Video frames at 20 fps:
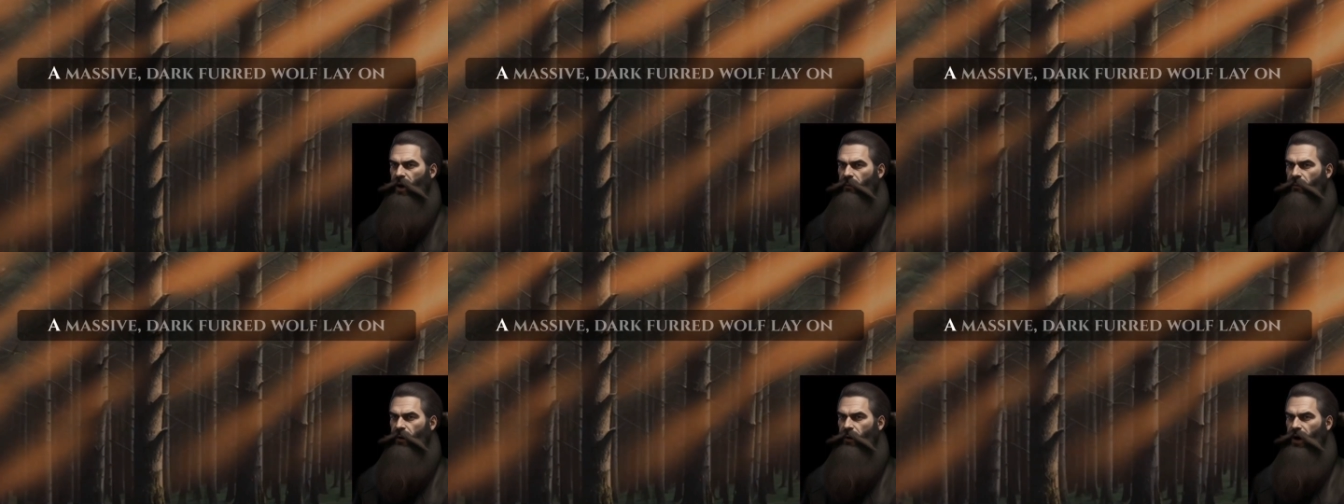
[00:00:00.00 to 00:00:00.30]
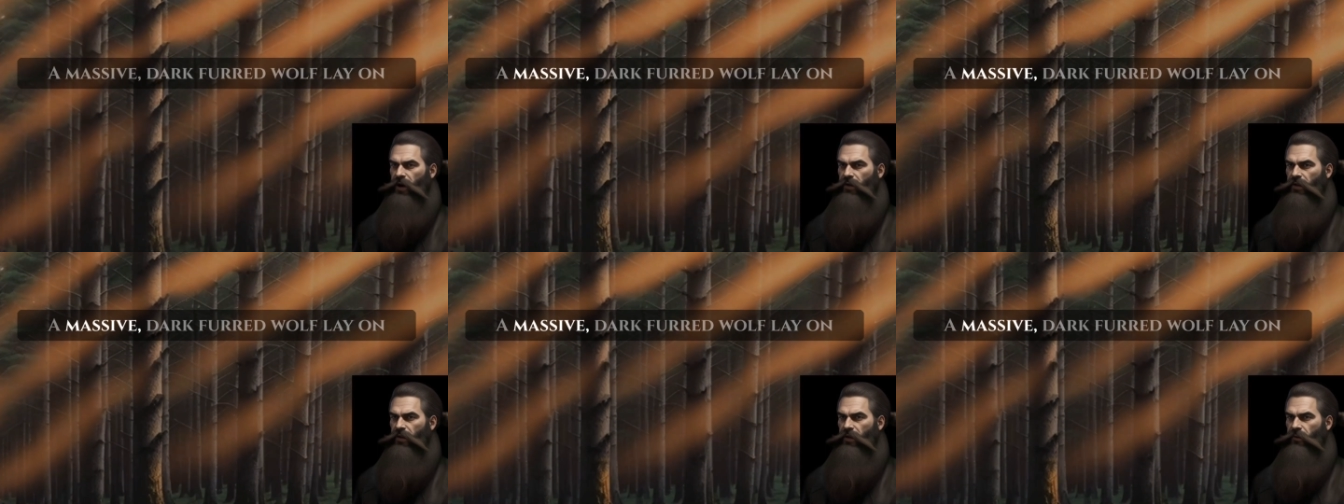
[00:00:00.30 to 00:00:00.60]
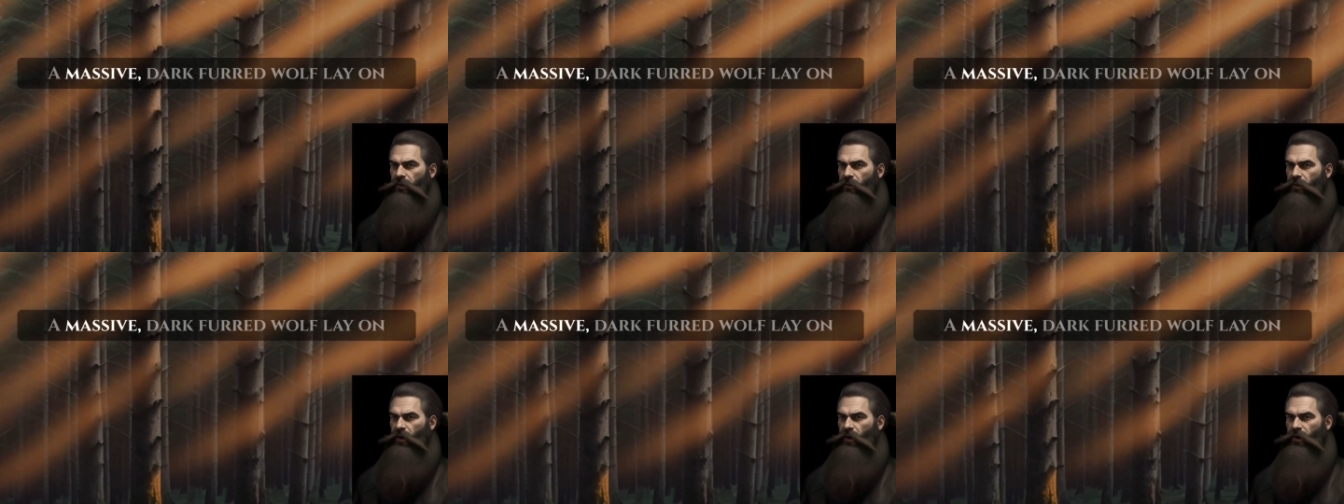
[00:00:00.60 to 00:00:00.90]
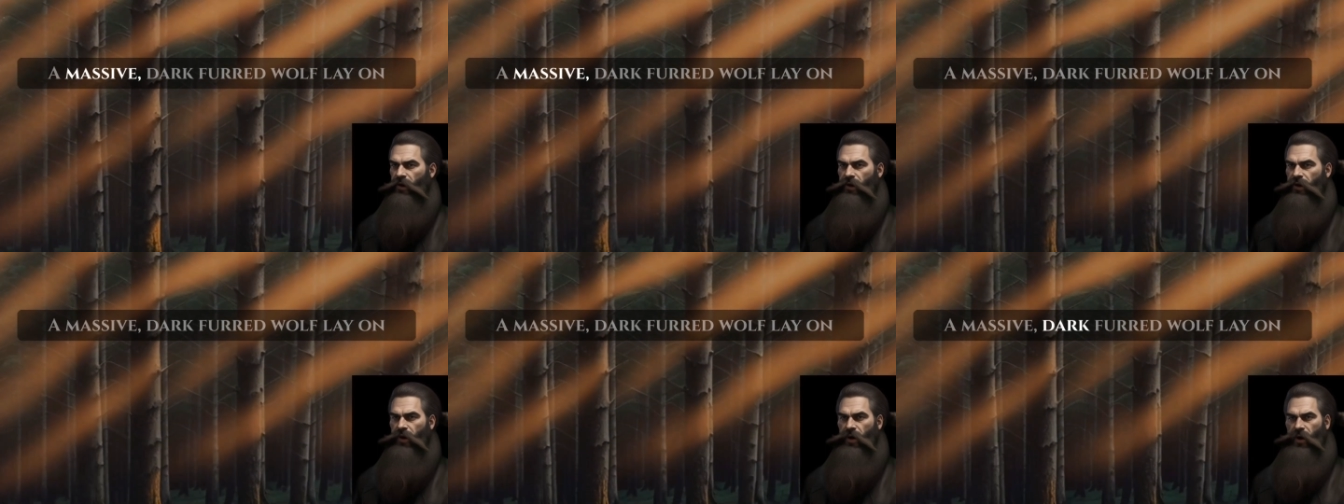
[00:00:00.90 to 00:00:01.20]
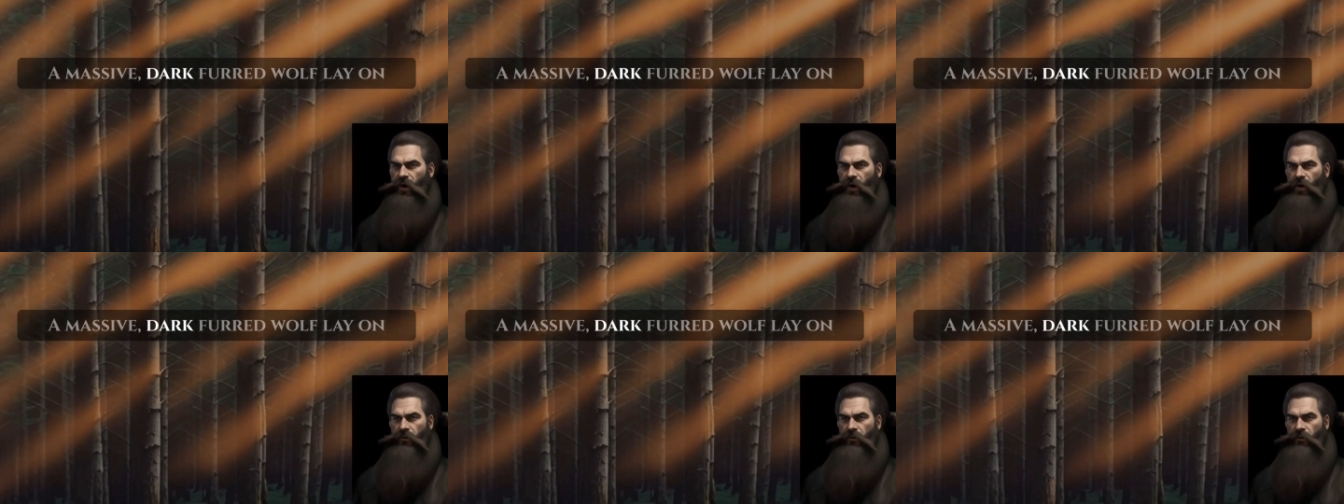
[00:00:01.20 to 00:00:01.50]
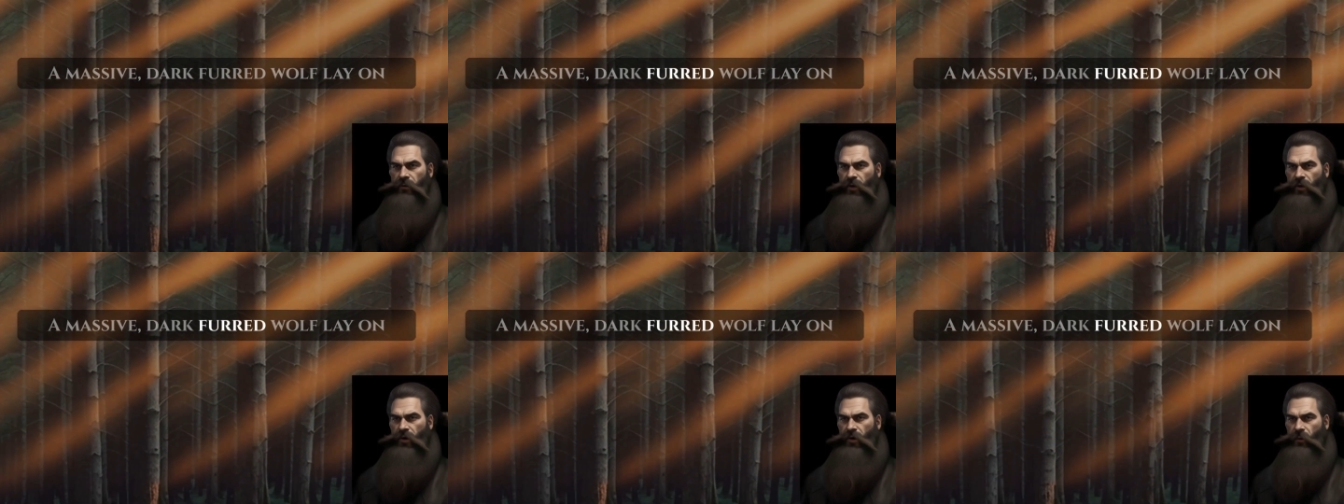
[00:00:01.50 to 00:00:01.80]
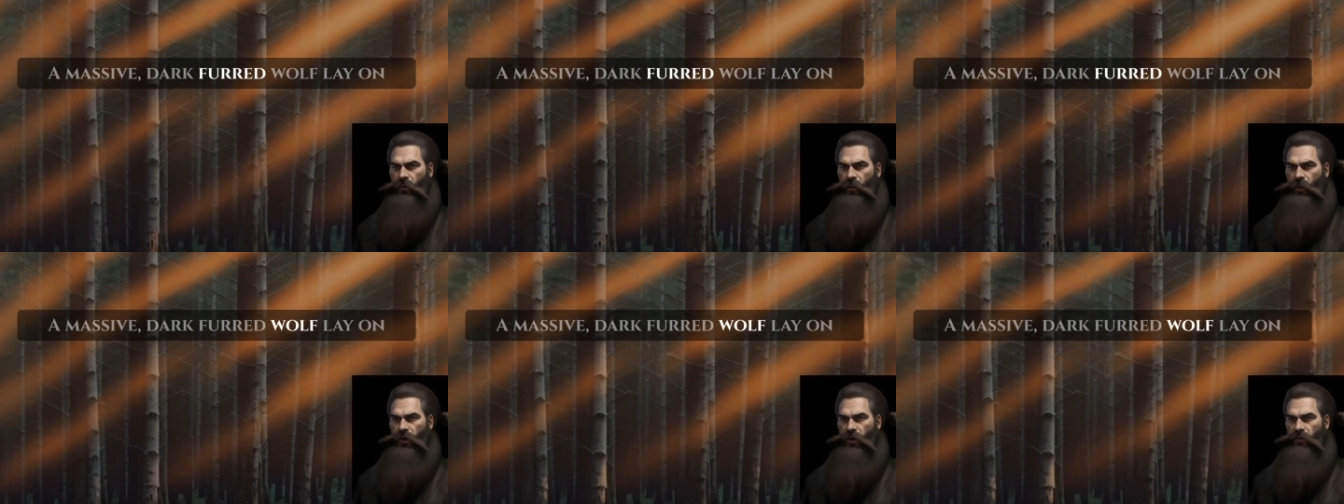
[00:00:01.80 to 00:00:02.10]
A massive,
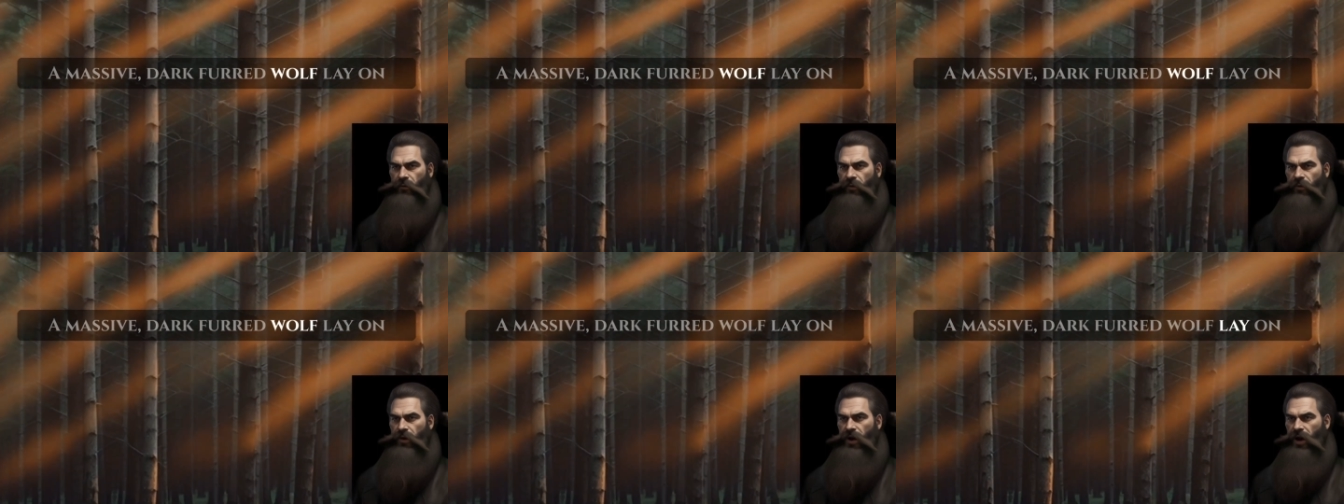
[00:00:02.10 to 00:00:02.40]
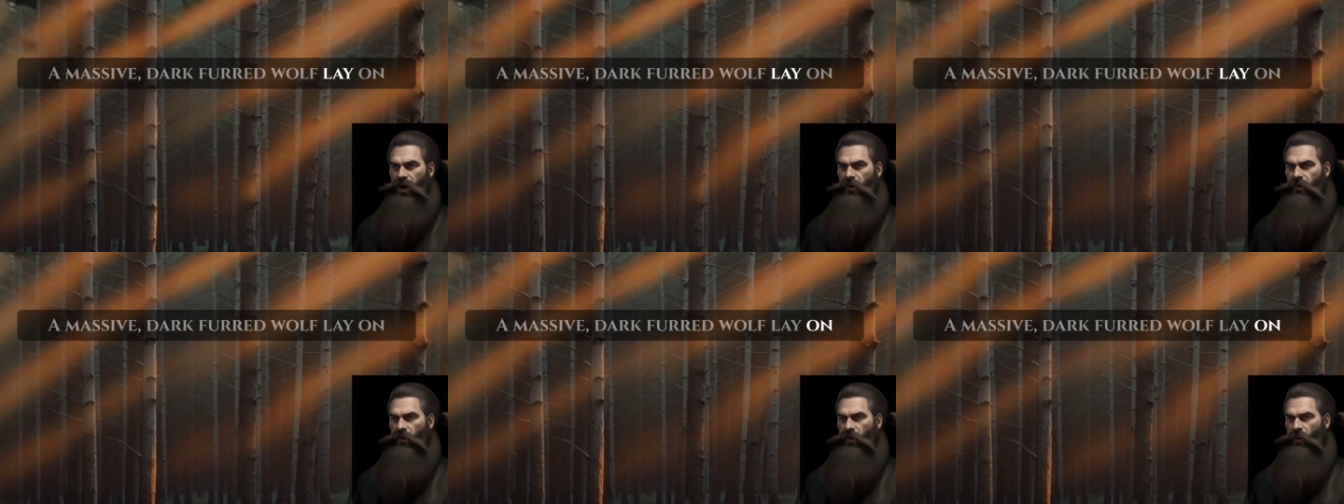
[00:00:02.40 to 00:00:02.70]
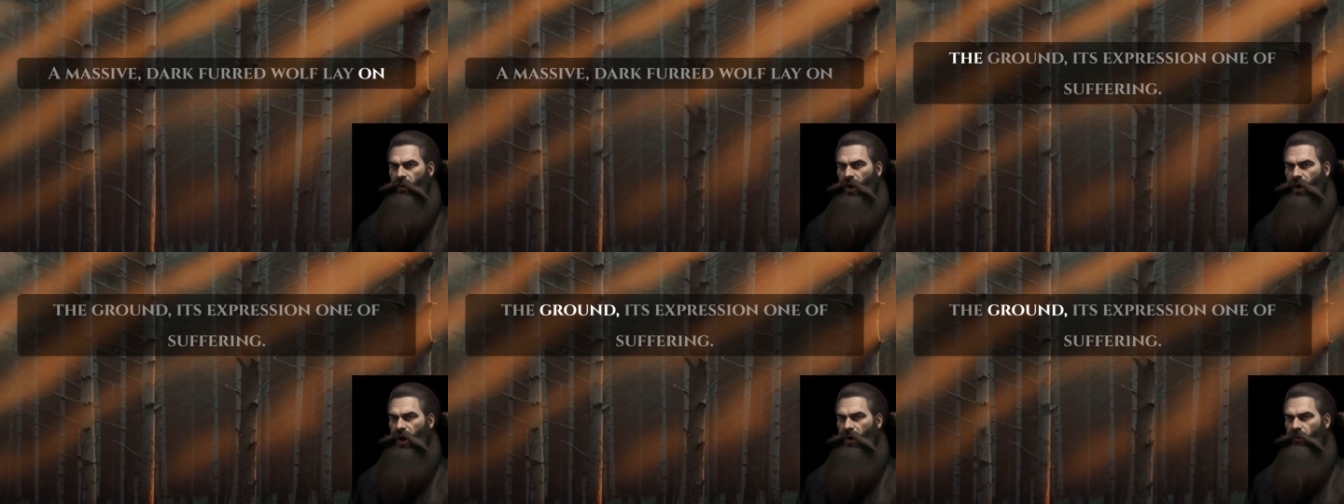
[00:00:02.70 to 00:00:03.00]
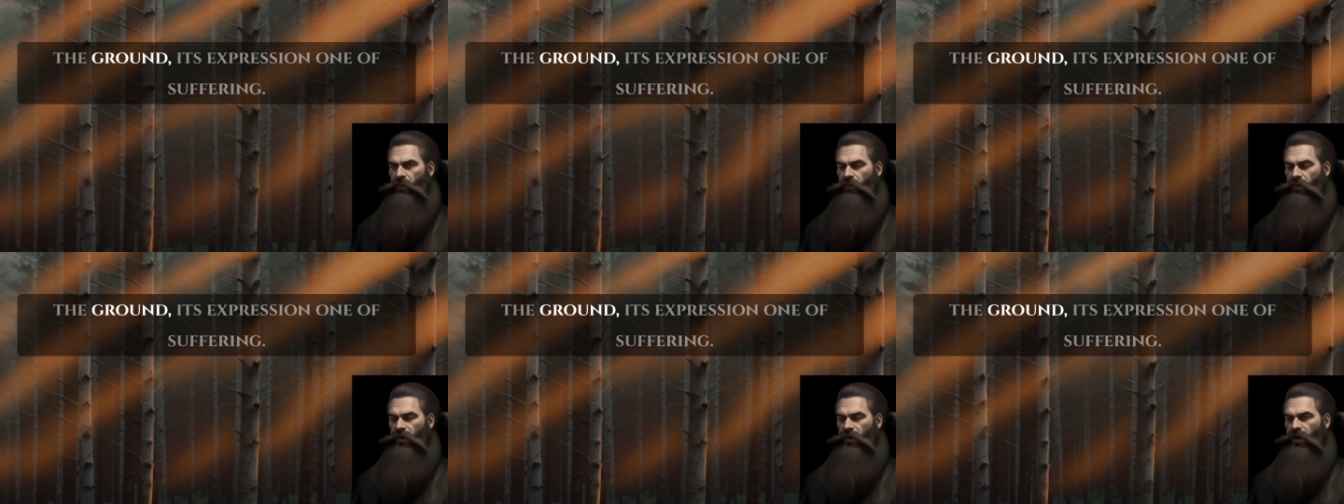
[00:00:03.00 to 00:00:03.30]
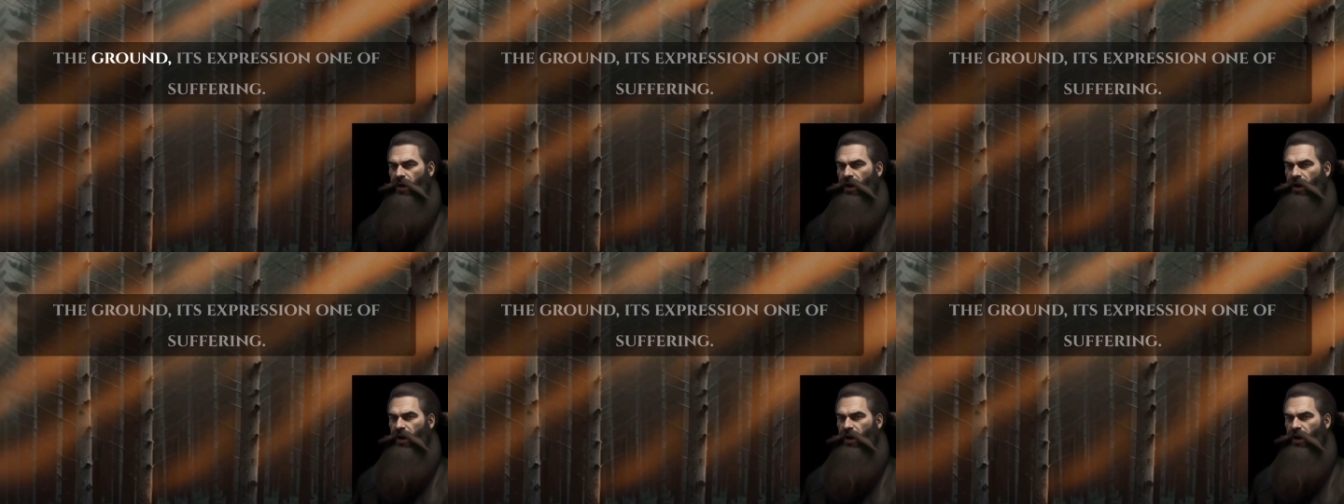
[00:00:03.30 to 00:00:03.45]
dark-furred wolf lay on the ground,